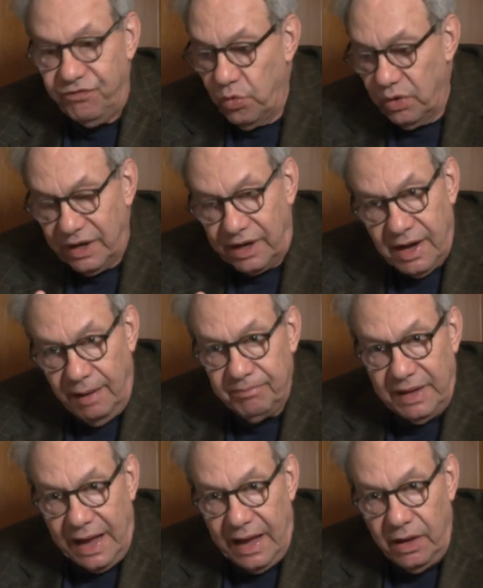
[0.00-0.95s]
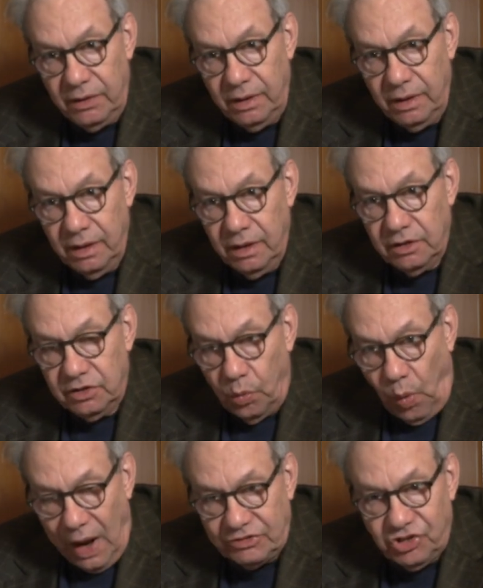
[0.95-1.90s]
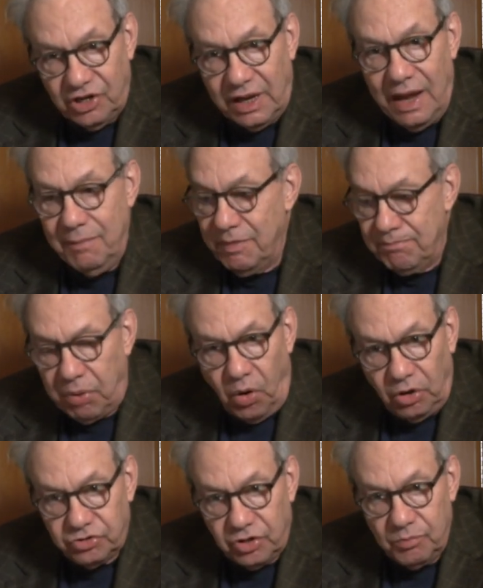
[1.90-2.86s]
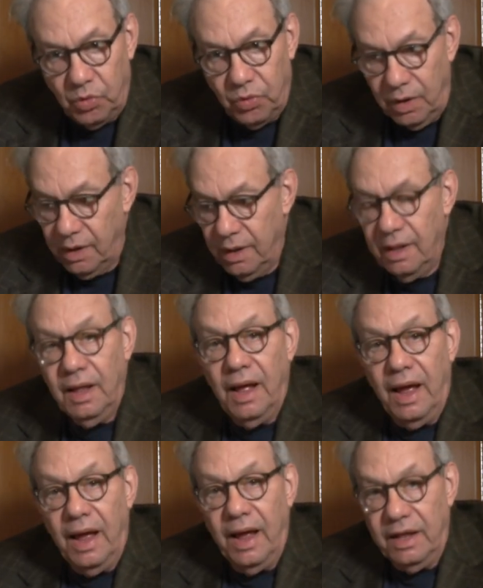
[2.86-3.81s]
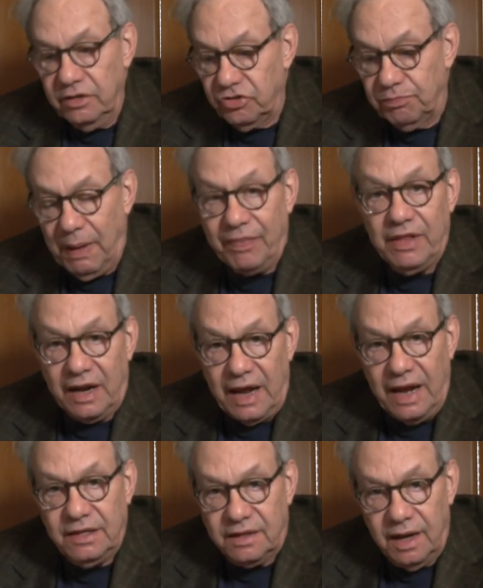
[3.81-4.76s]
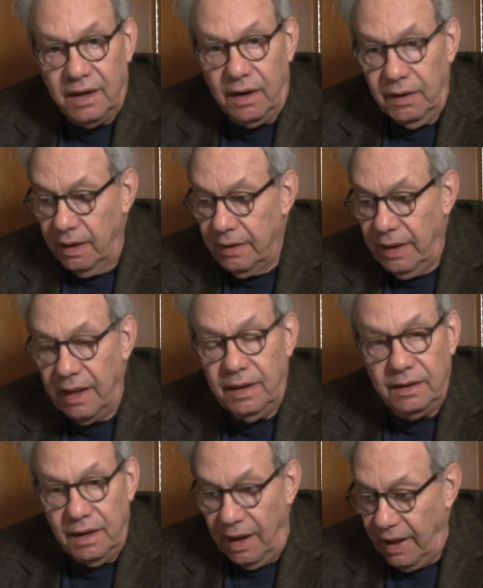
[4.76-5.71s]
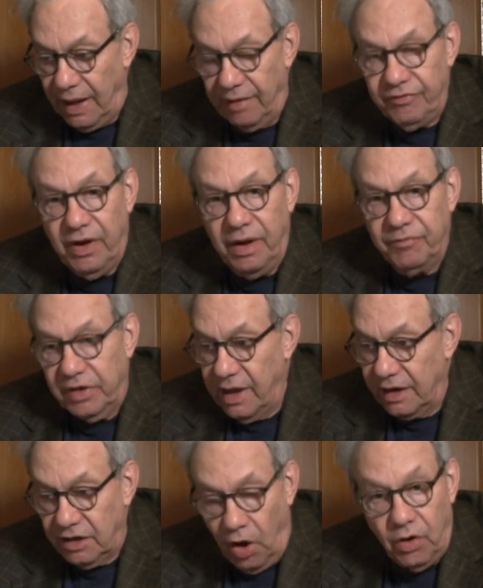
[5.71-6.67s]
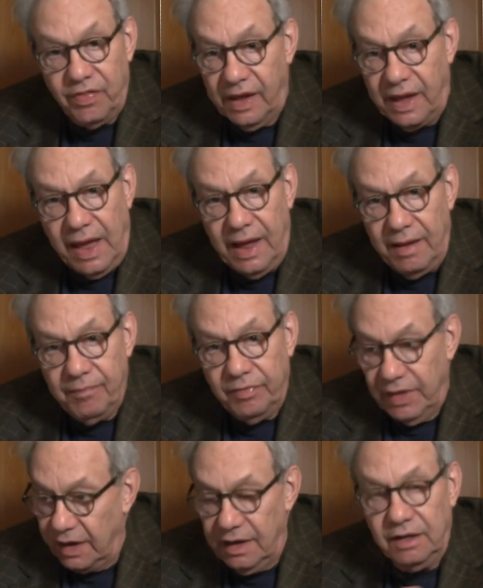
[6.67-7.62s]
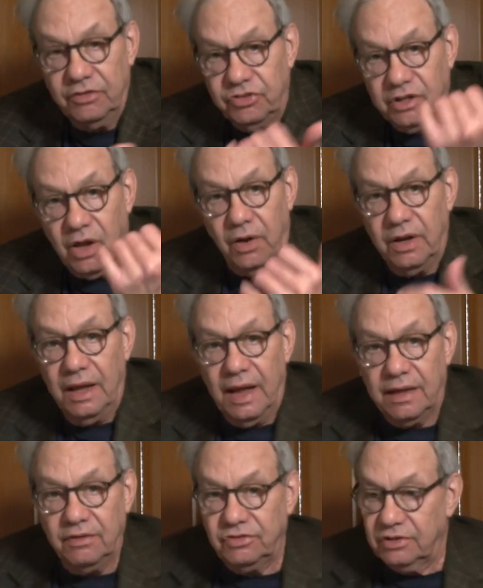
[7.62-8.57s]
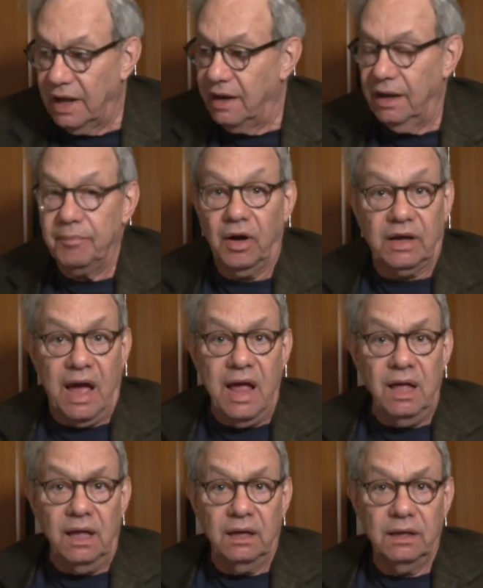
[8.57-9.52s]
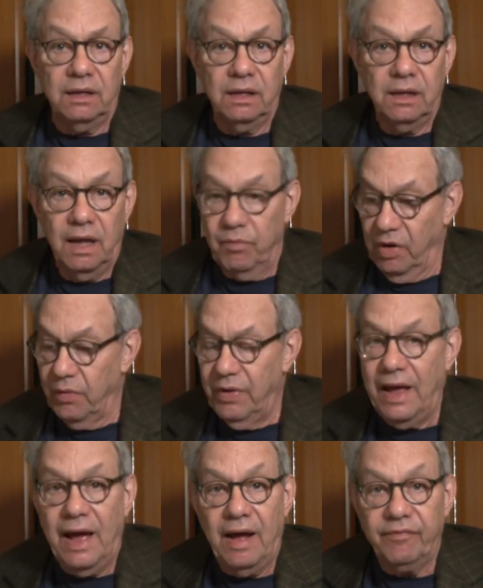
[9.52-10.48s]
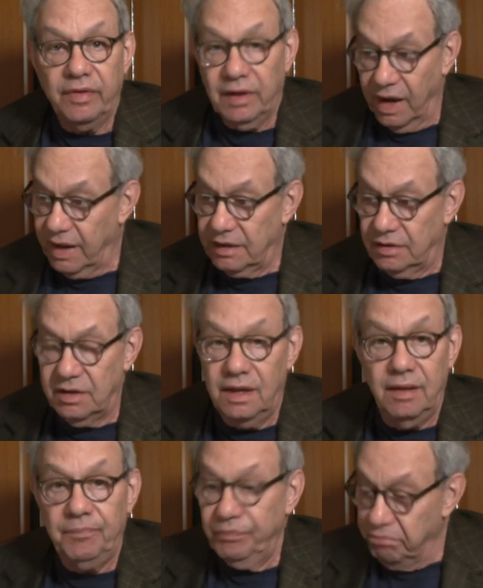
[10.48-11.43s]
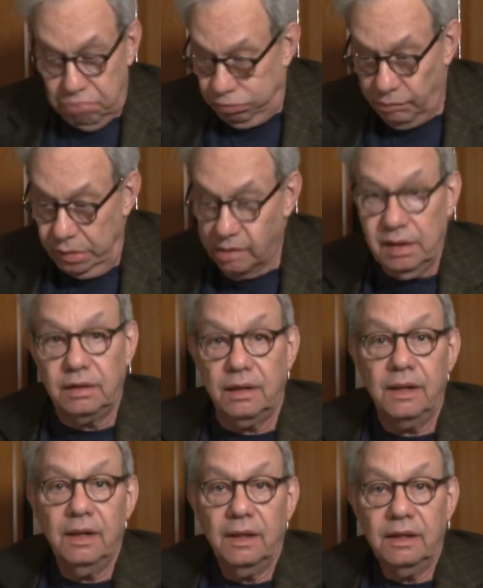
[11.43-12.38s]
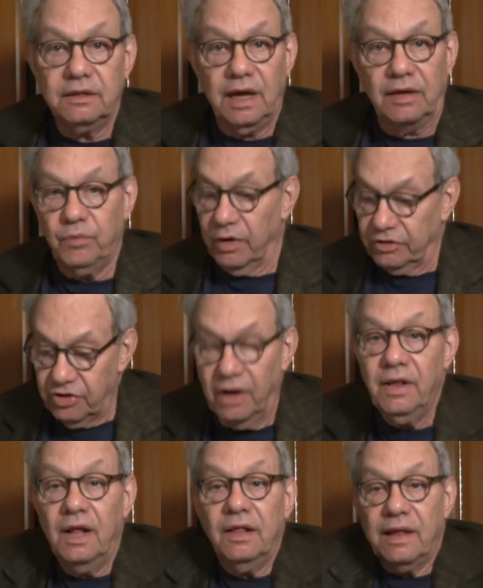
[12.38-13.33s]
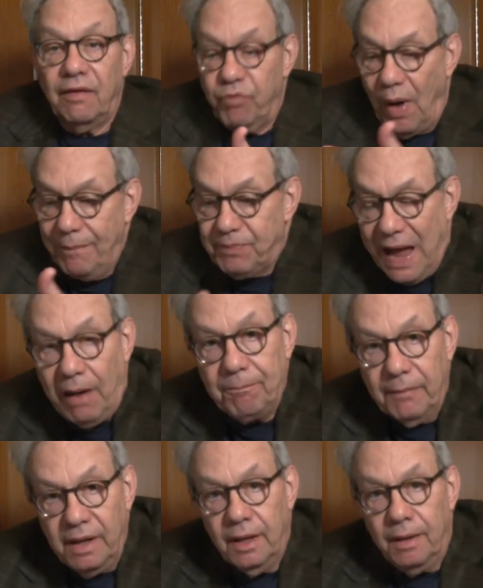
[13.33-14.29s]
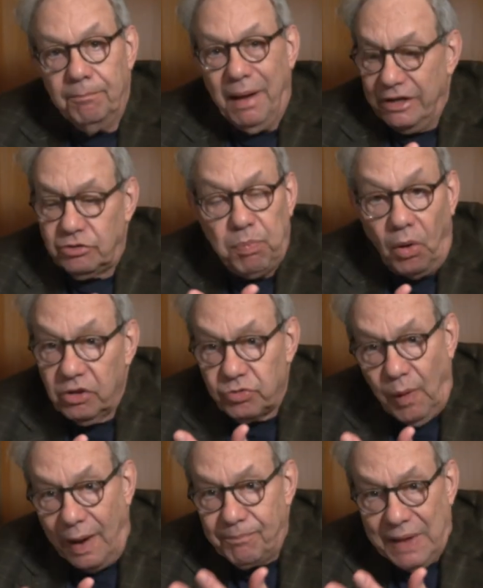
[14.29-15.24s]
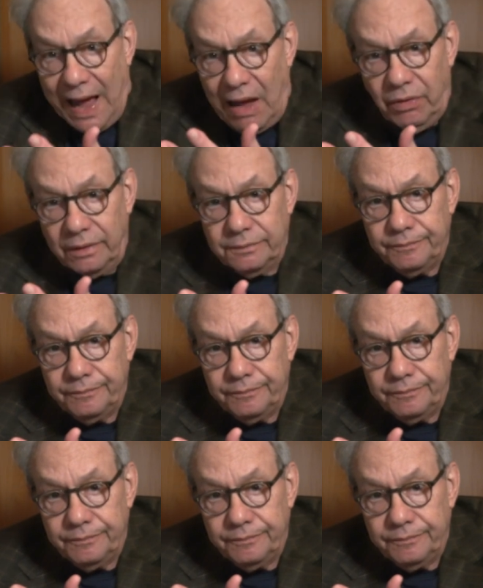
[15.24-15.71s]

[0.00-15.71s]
of four to come down to watch a game in Baltimore and spend the night there and have a, and go to the game than it is to go to Yankee Stadium, okay? And what do we have? I got a team that it doesn't work. So they've wiped out. Baseball is wiped out